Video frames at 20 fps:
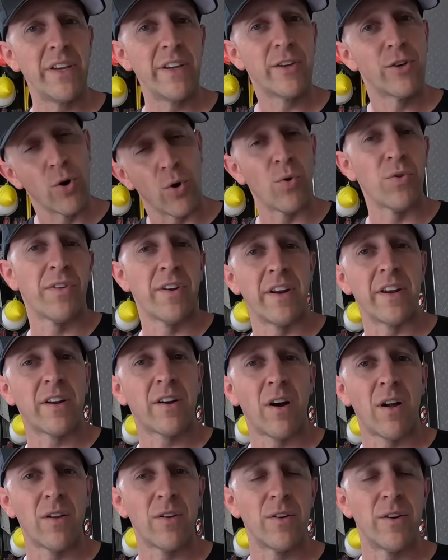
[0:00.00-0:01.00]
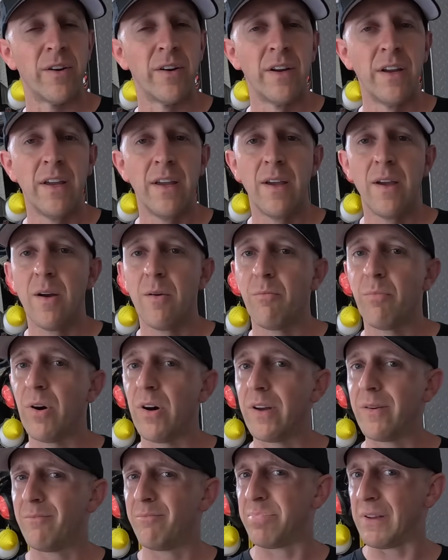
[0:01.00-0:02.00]
golden in color,
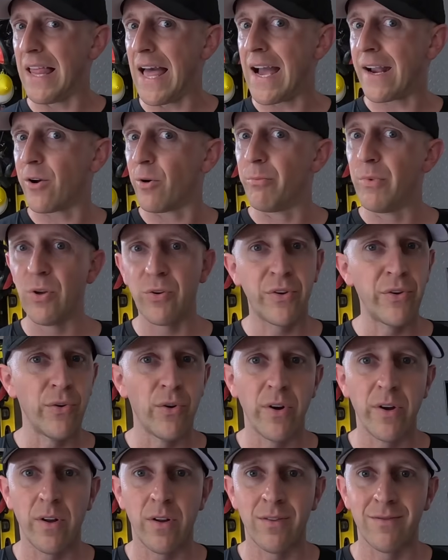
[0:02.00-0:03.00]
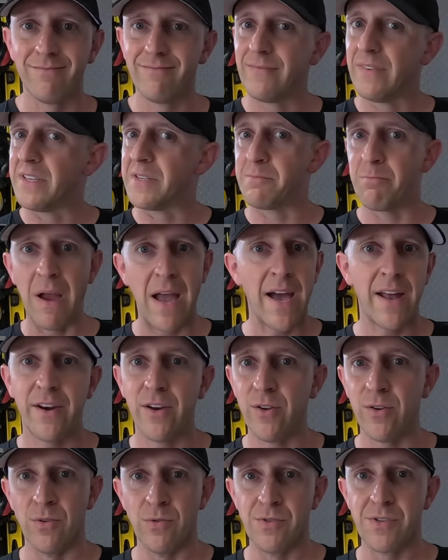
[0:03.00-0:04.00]
but black or milky oil is bad
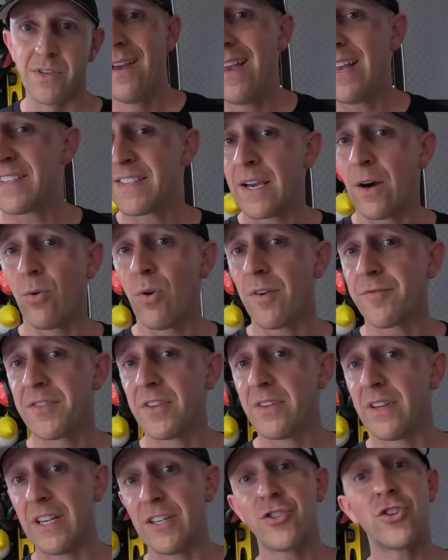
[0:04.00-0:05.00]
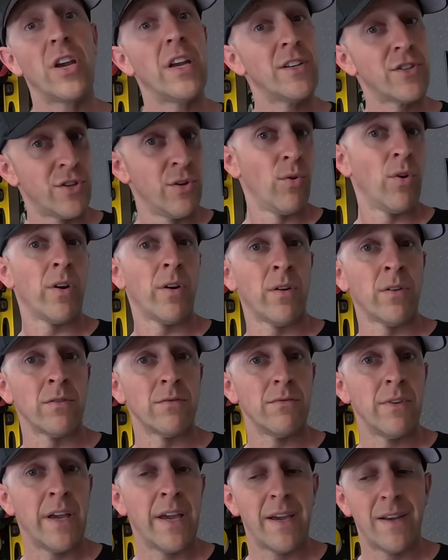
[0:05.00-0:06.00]
news. Ask how often they change the oil
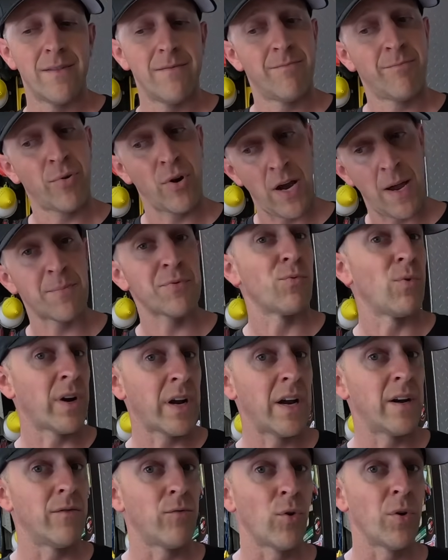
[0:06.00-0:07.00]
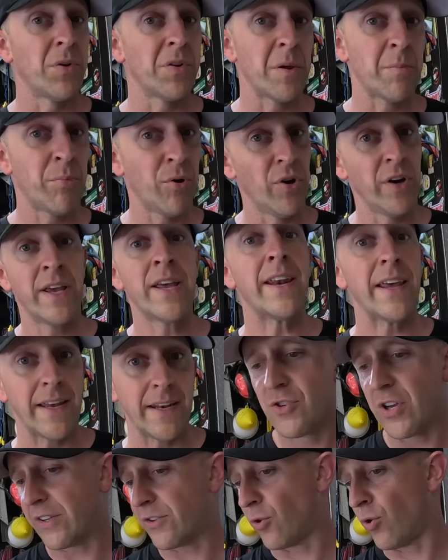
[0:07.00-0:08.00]
and perhaps what kind of oil they put in it.
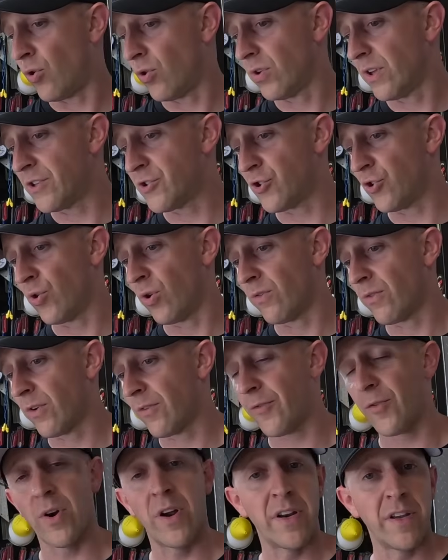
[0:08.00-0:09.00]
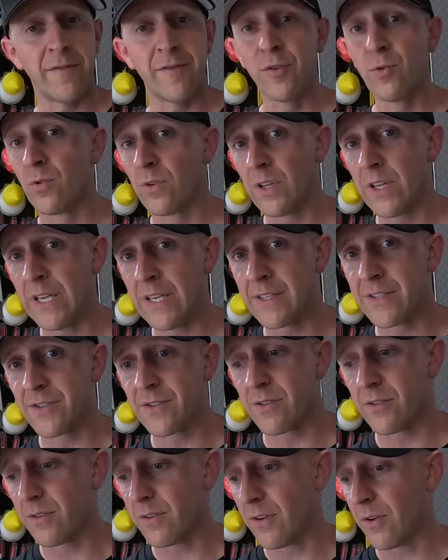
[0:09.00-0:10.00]
Check the whole engine over for any fuel
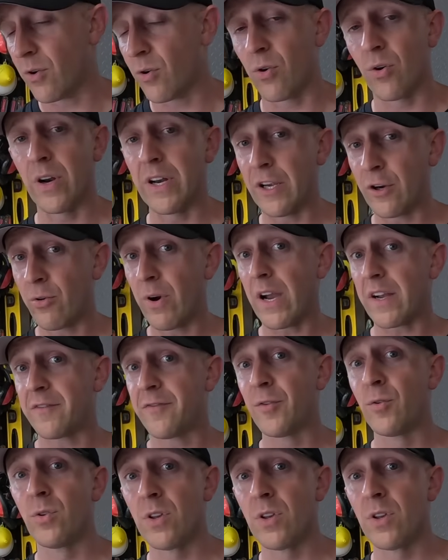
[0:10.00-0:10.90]
leaks or any cracked fuel